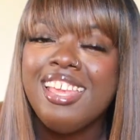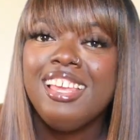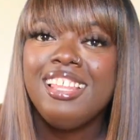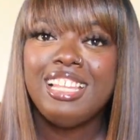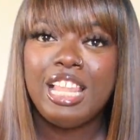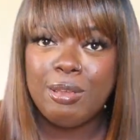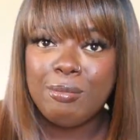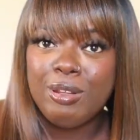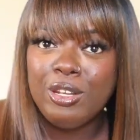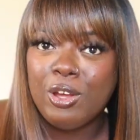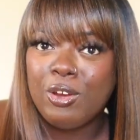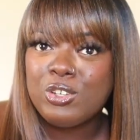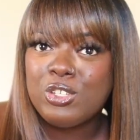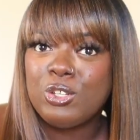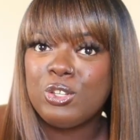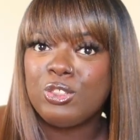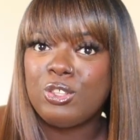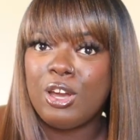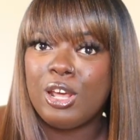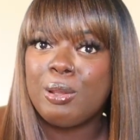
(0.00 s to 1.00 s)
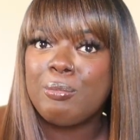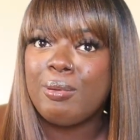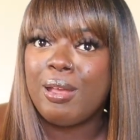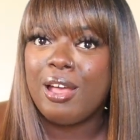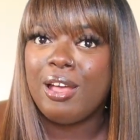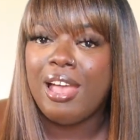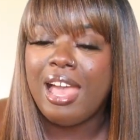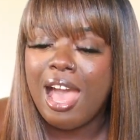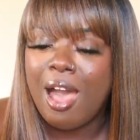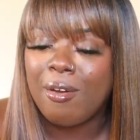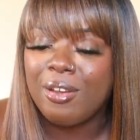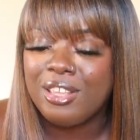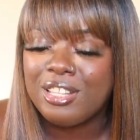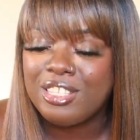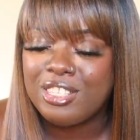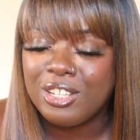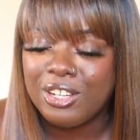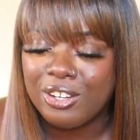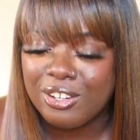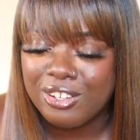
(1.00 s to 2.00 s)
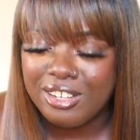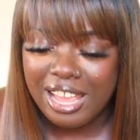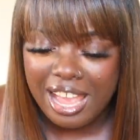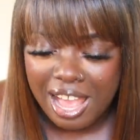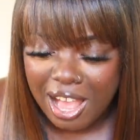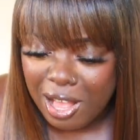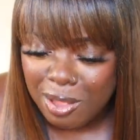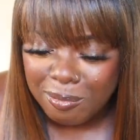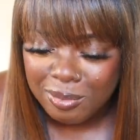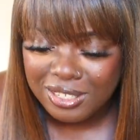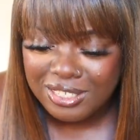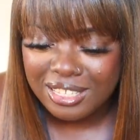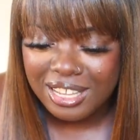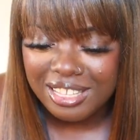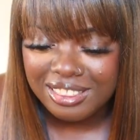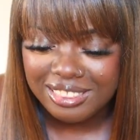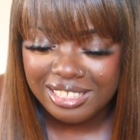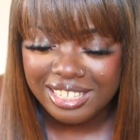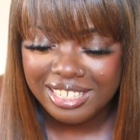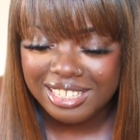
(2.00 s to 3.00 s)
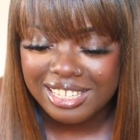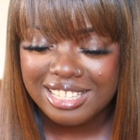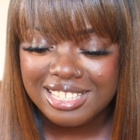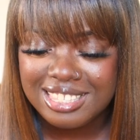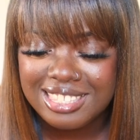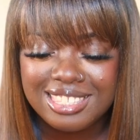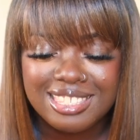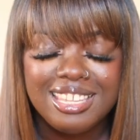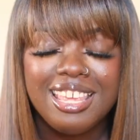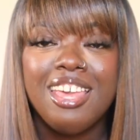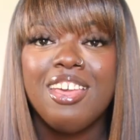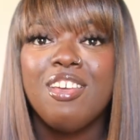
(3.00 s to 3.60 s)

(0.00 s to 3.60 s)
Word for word: Let me know what you thought about how it turned out because I think it's